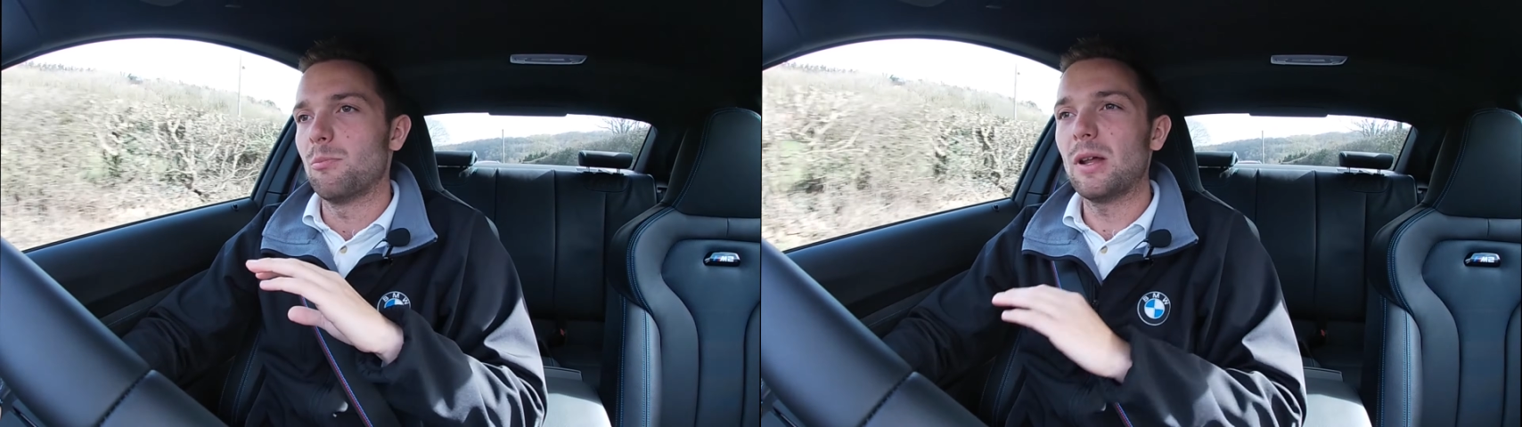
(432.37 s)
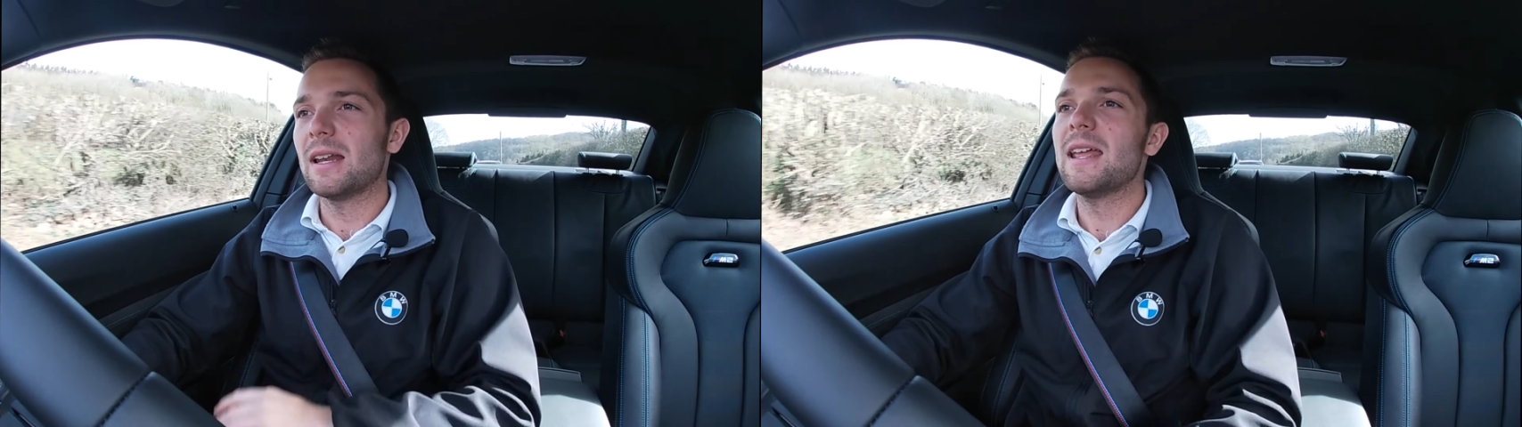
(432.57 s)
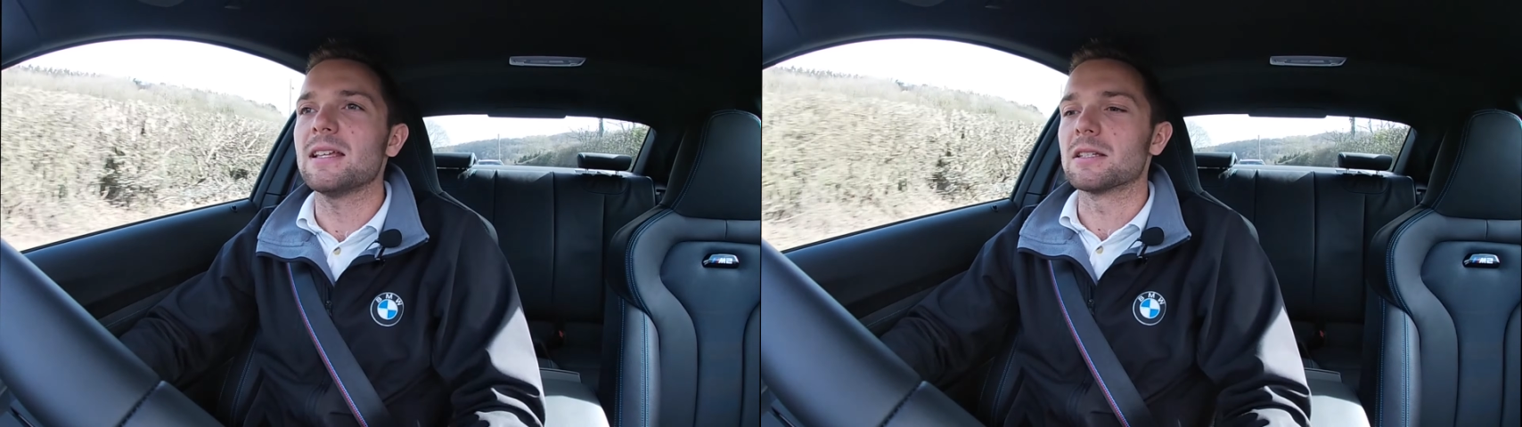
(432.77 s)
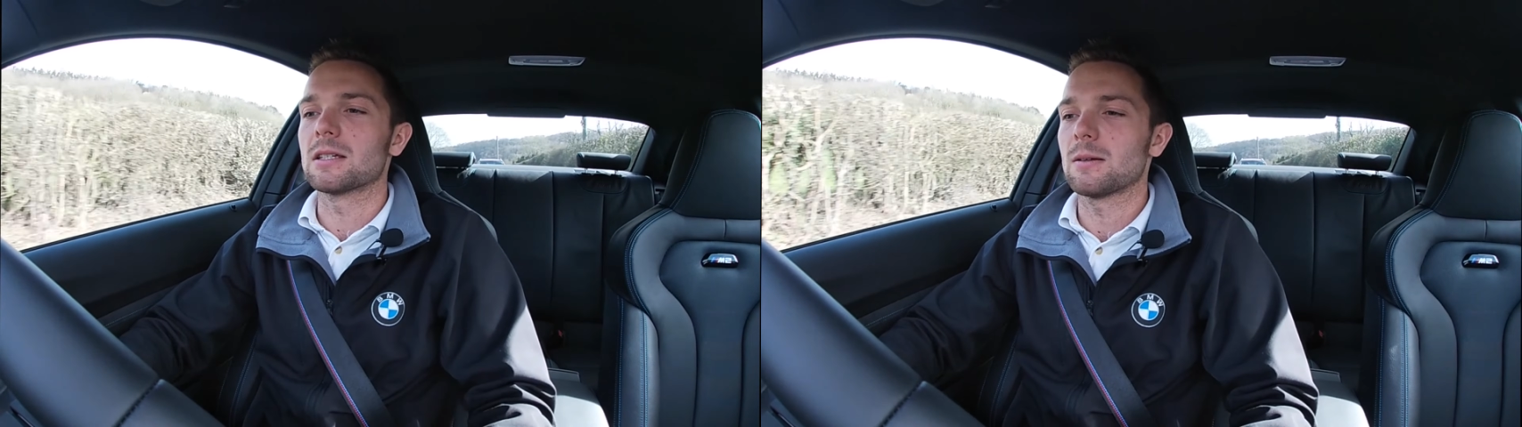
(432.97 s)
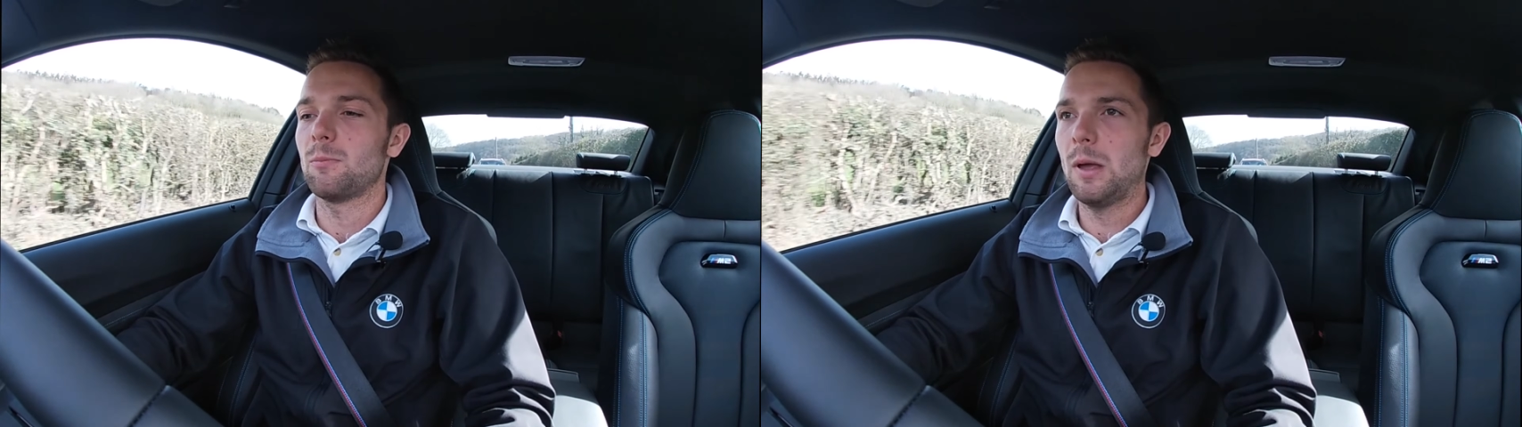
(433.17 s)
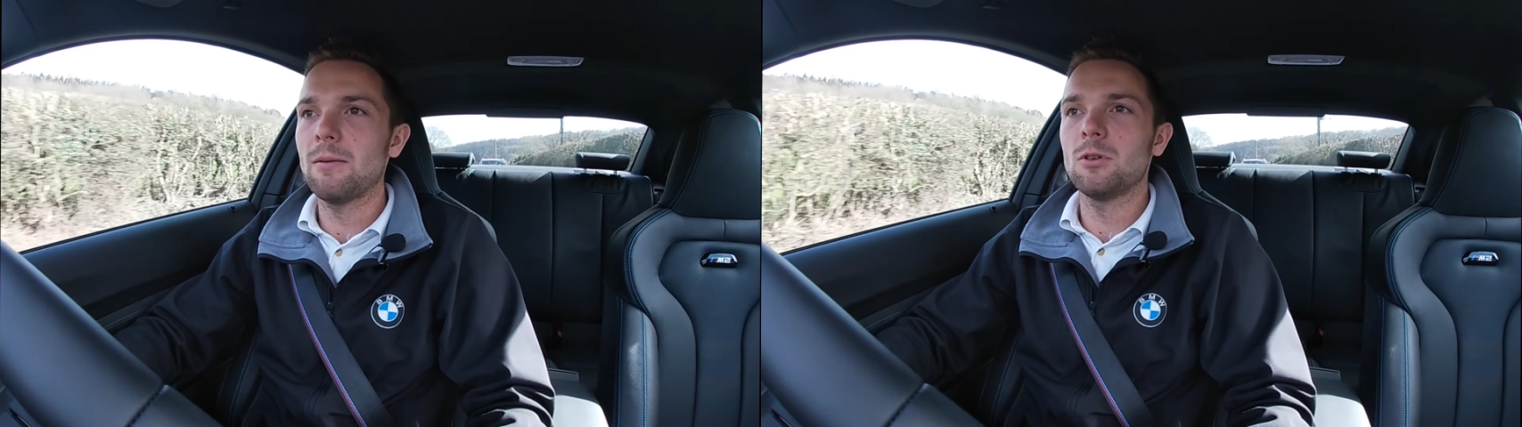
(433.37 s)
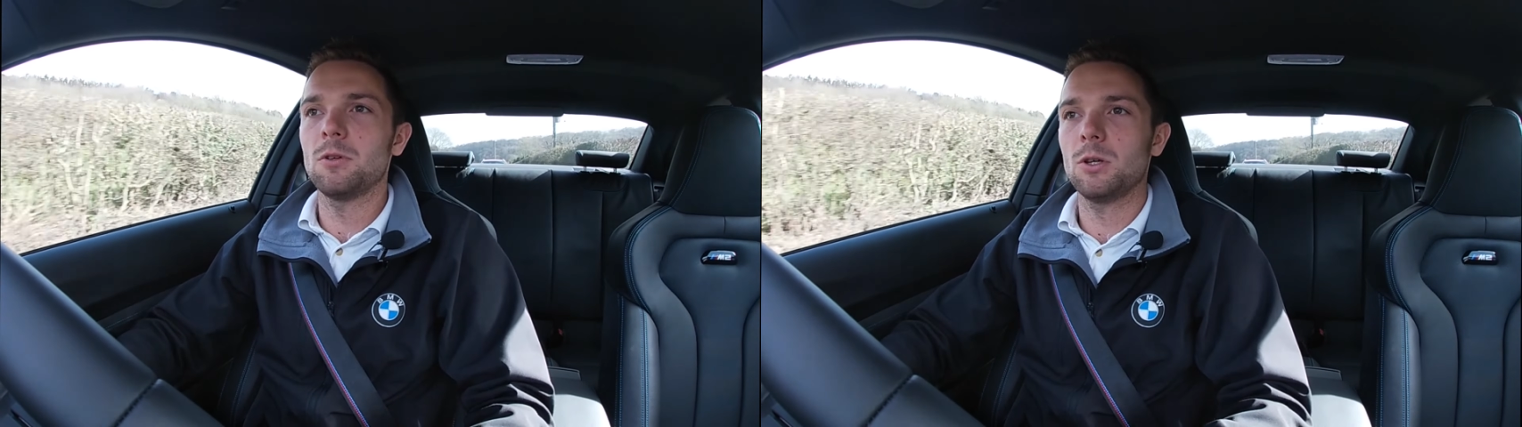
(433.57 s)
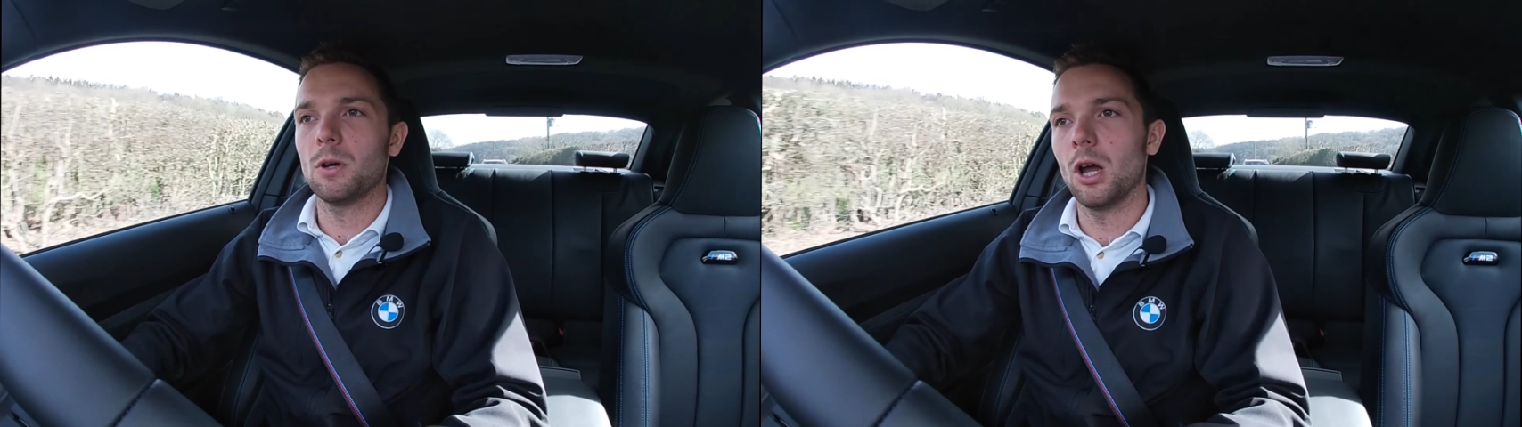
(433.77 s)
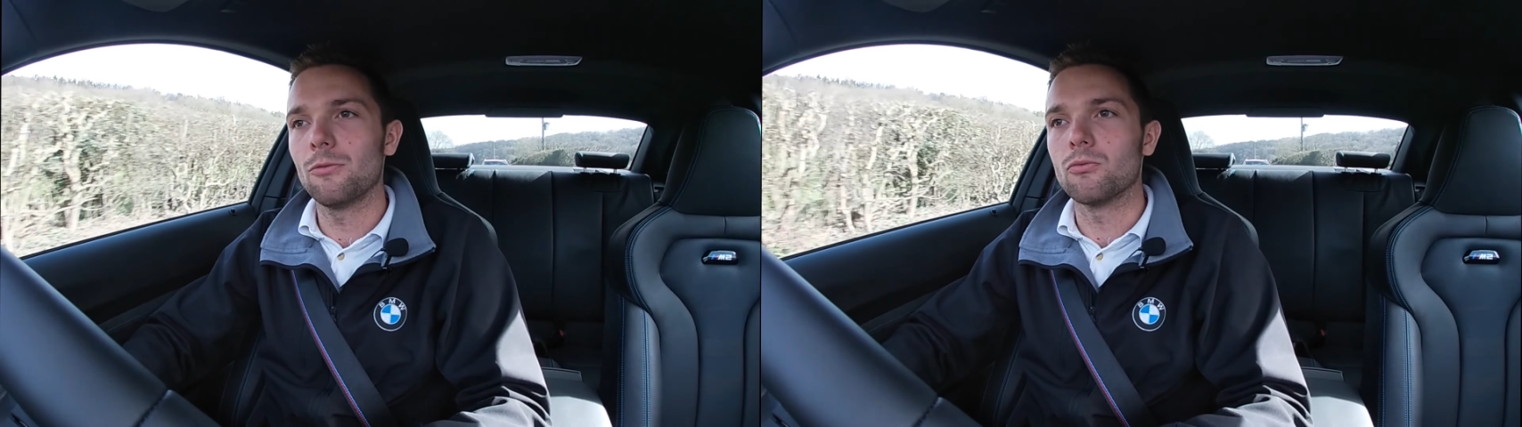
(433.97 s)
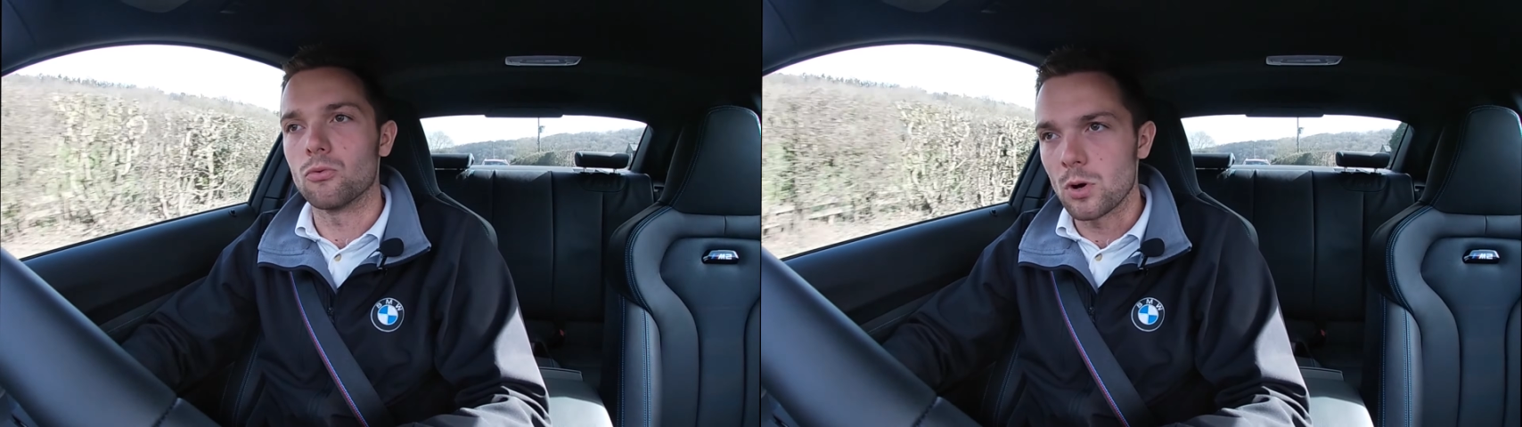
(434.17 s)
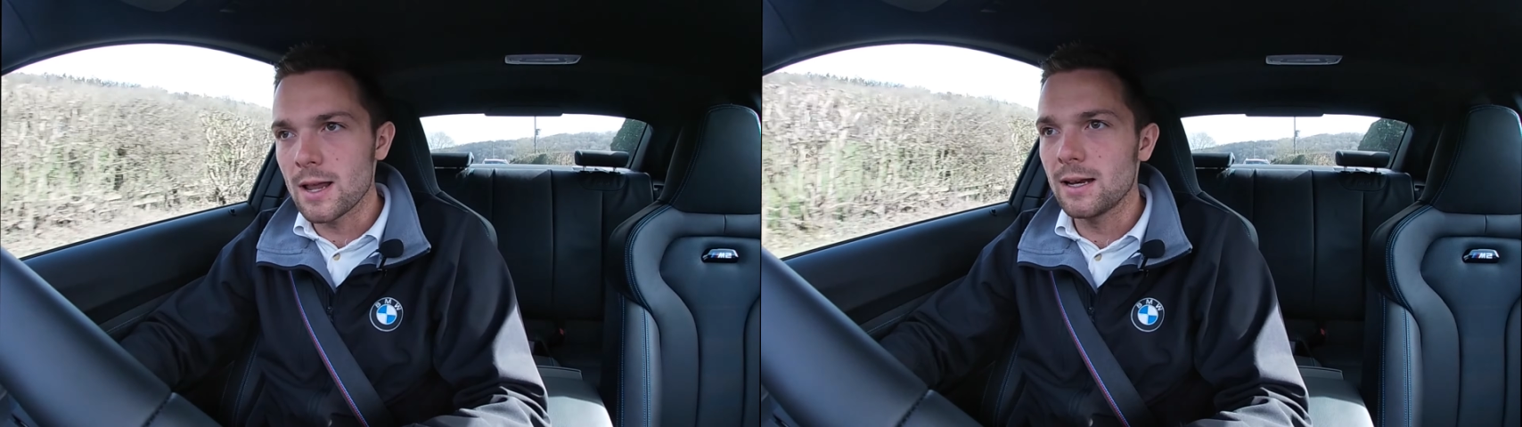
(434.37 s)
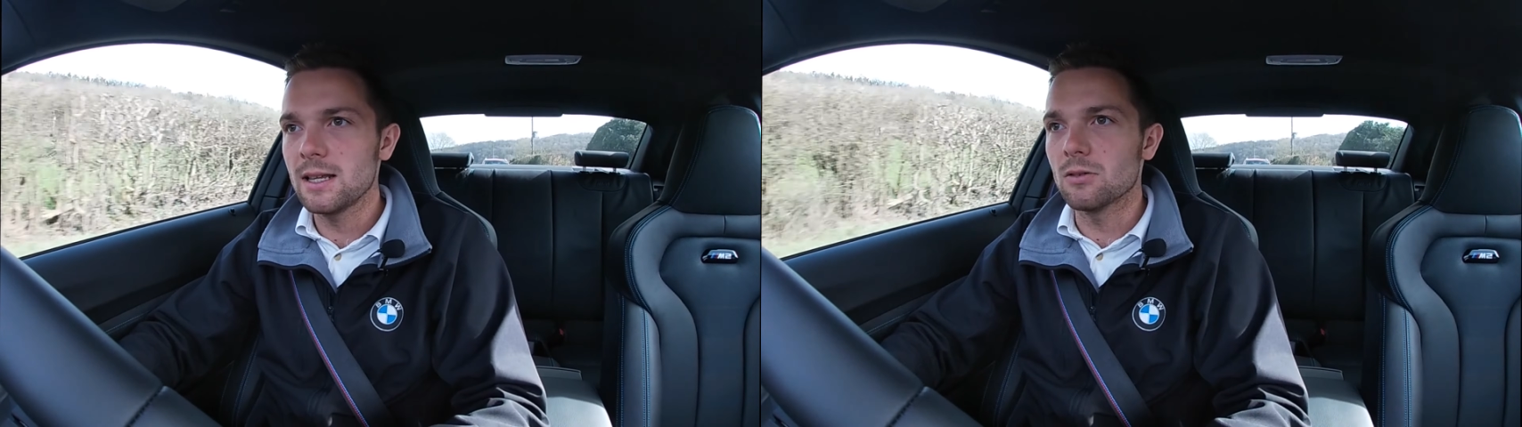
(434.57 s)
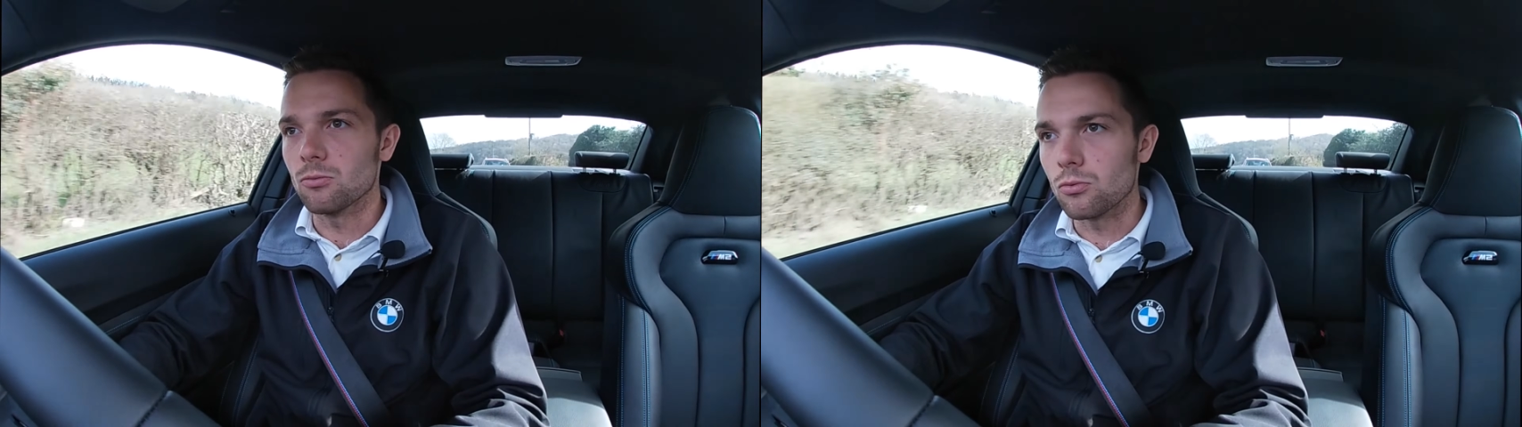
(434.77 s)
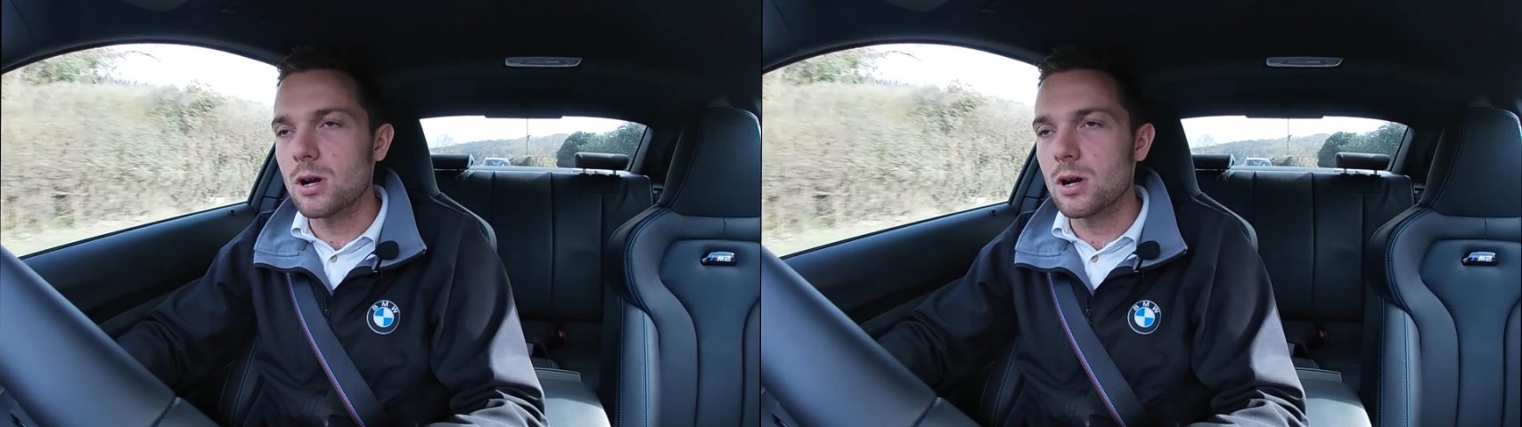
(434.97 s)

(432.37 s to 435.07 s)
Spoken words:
But it is. BMW have really,